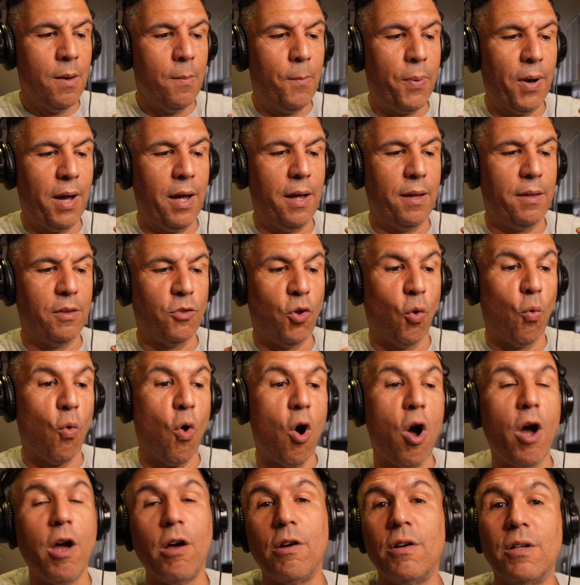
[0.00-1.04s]
But the
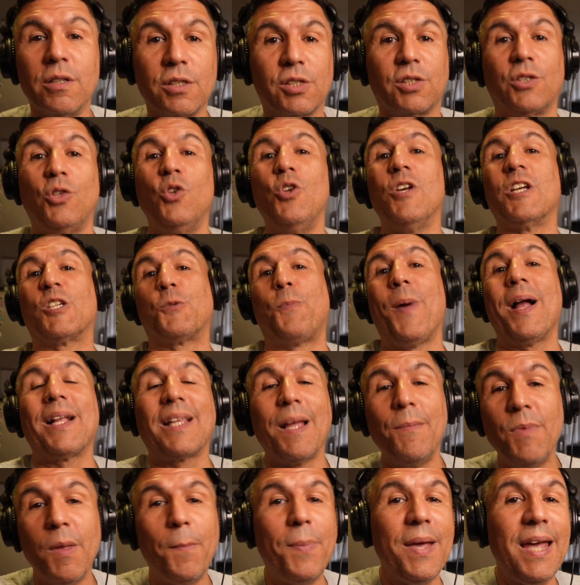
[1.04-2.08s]
Royals, do you expect
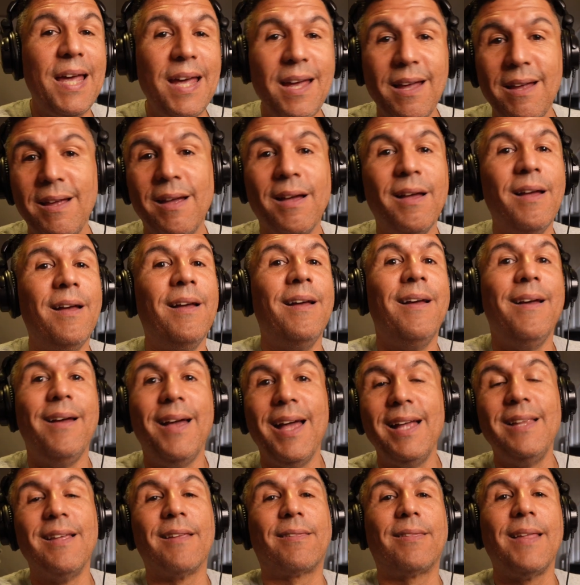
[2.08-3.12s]
them to be
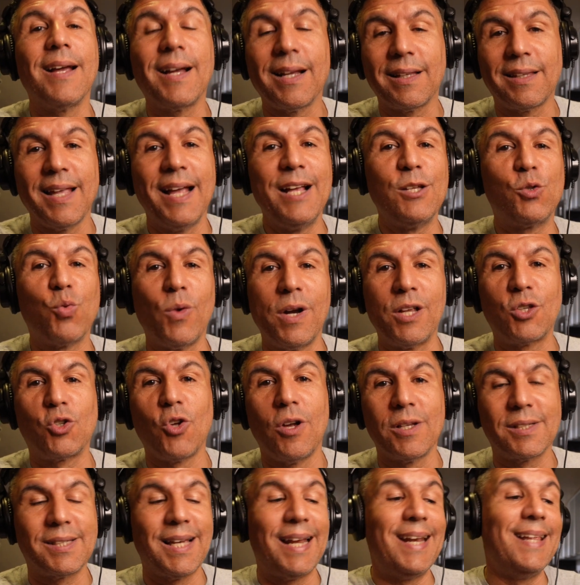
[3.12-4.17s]
in the thick of things when it's
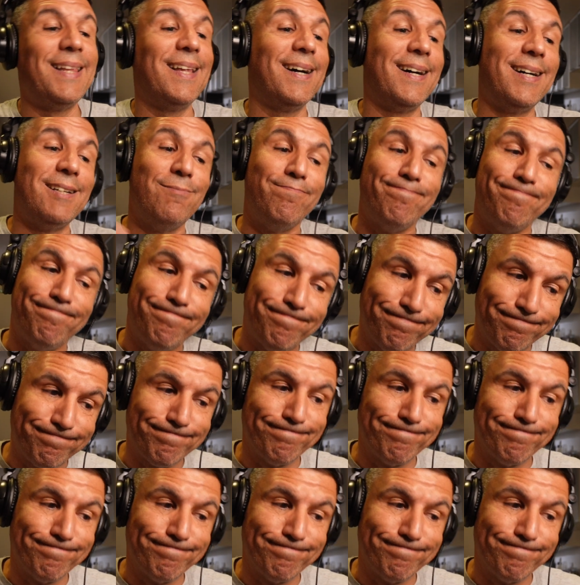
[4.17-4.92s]
all said and done?